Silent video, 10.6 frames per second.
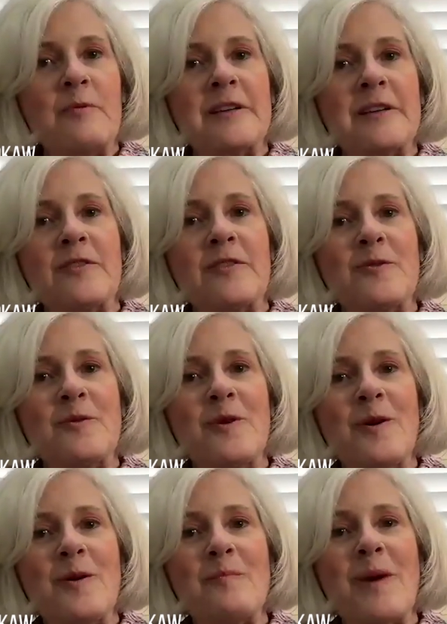I will give you
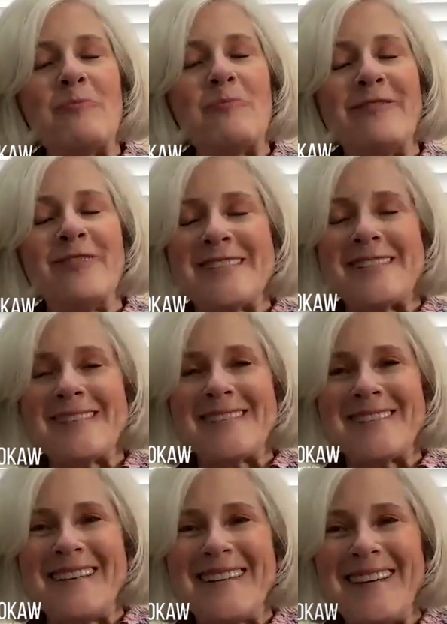my preferences.